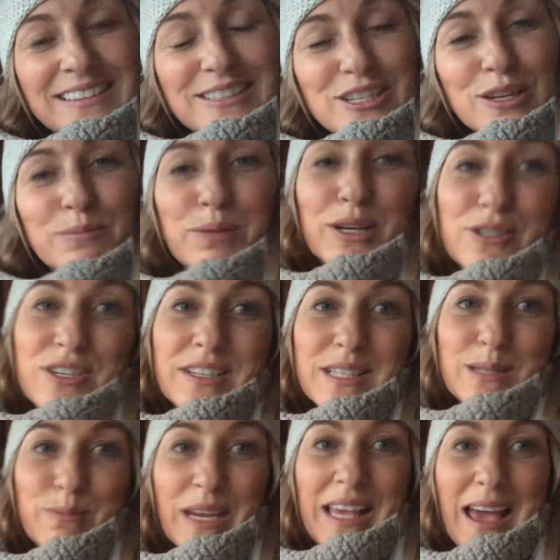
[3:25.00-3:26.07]
to
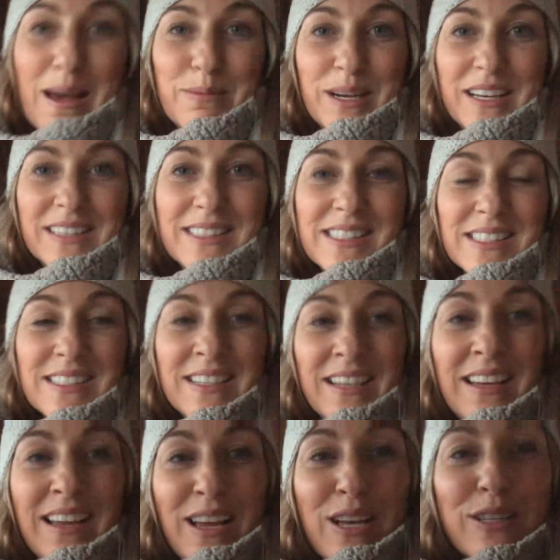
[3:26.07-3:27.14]
purchase my cabinets.
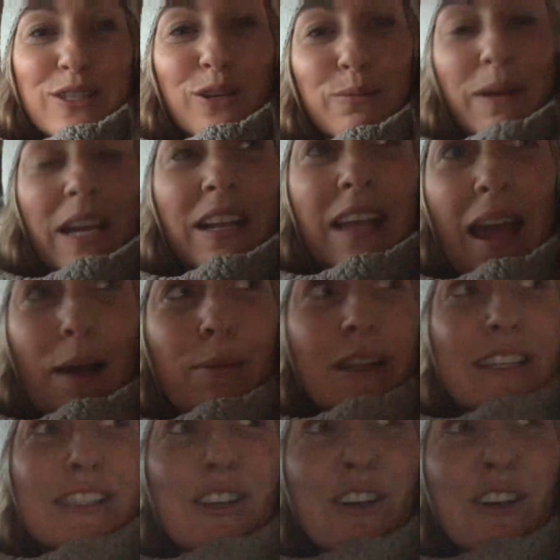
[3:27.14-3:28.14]
So my cabinets